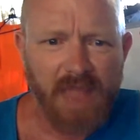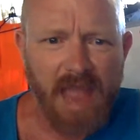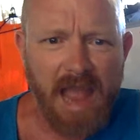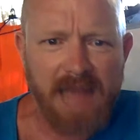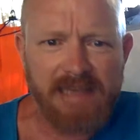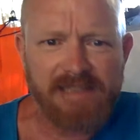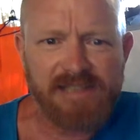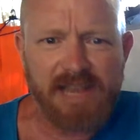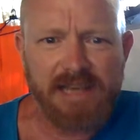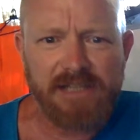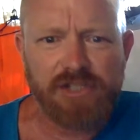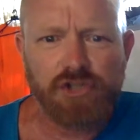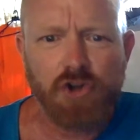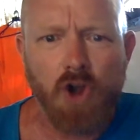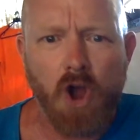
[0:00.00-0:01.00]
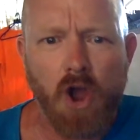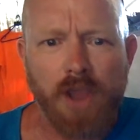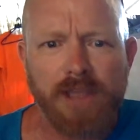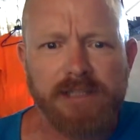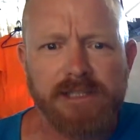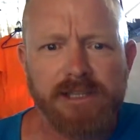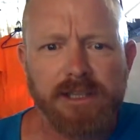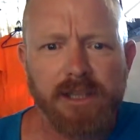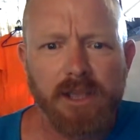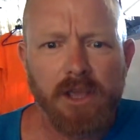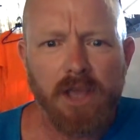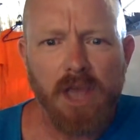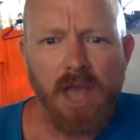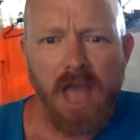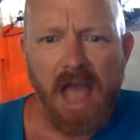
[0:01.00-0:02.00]
And he said he tried.
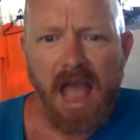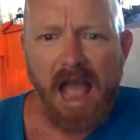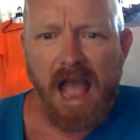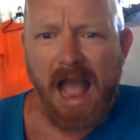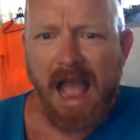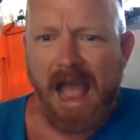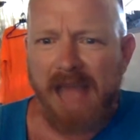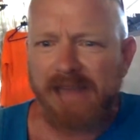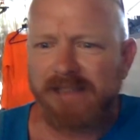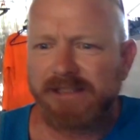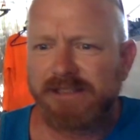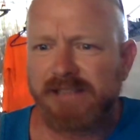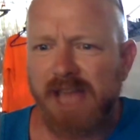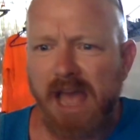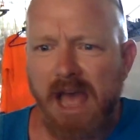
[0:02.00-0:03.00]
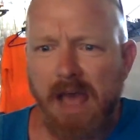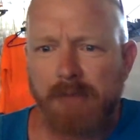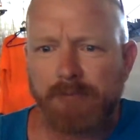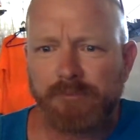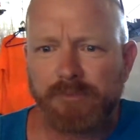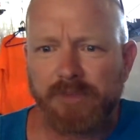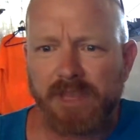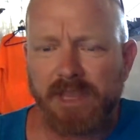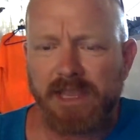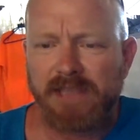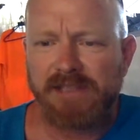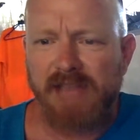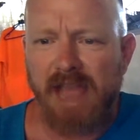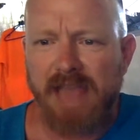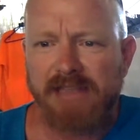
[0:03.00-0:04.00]
And
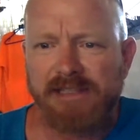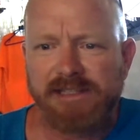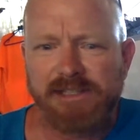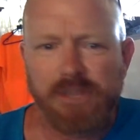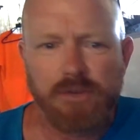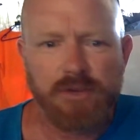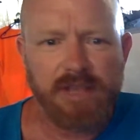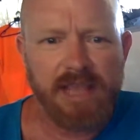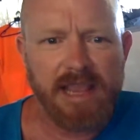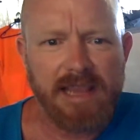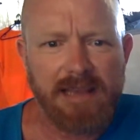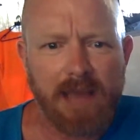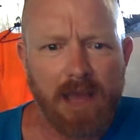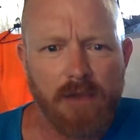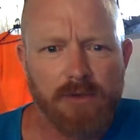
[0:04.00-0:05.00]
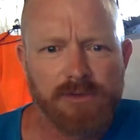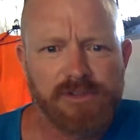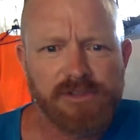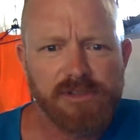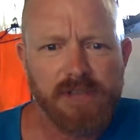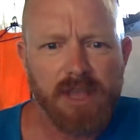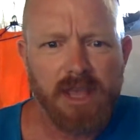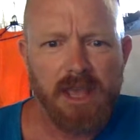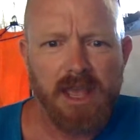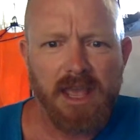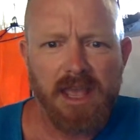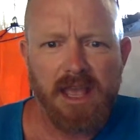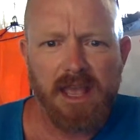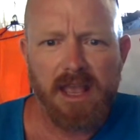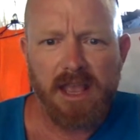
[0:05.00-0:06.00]
he's 82 kilos.
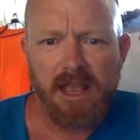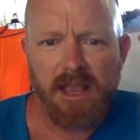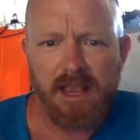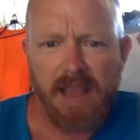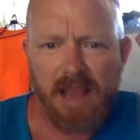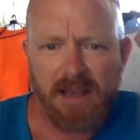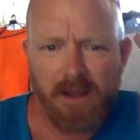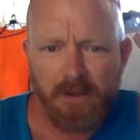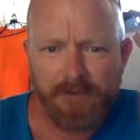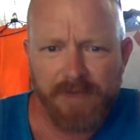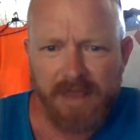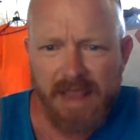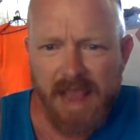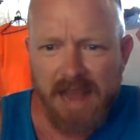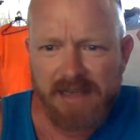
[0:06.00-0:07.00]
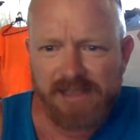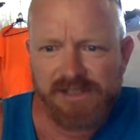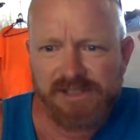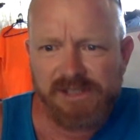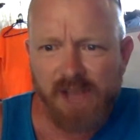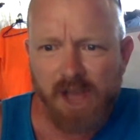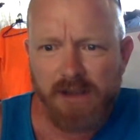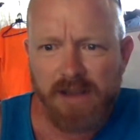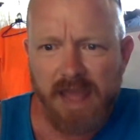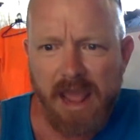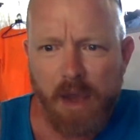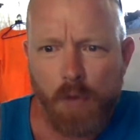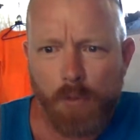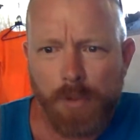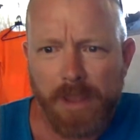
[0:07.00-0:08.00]
I think he had his son
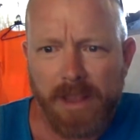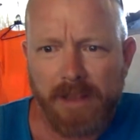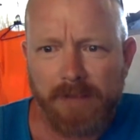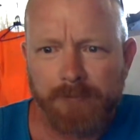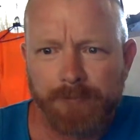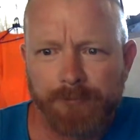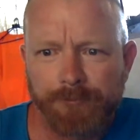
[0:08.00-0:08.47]
helping.